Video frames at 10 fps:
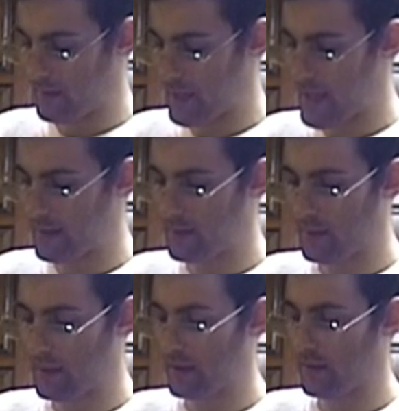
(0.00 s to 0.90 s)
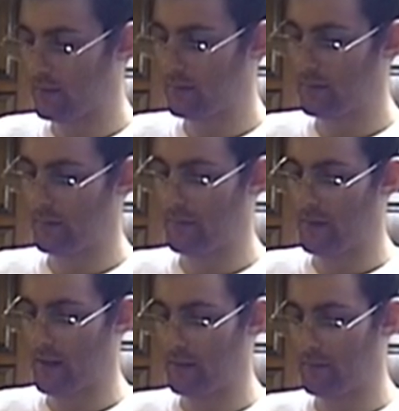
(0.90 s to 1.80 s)
Then
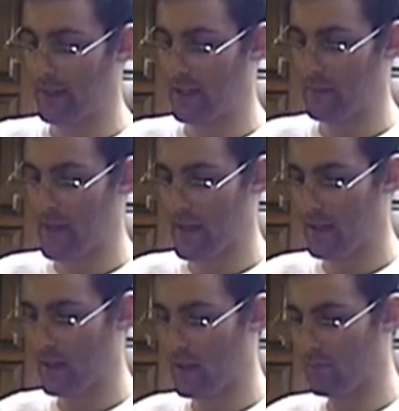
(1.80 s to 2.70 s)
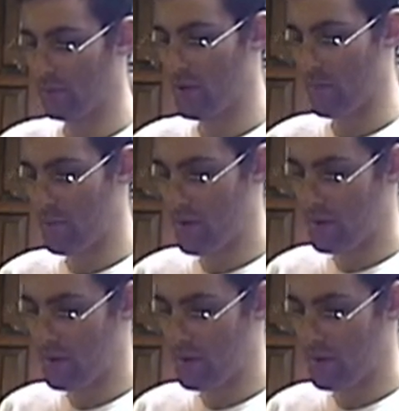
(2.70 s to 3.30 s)
we're going to make a loop.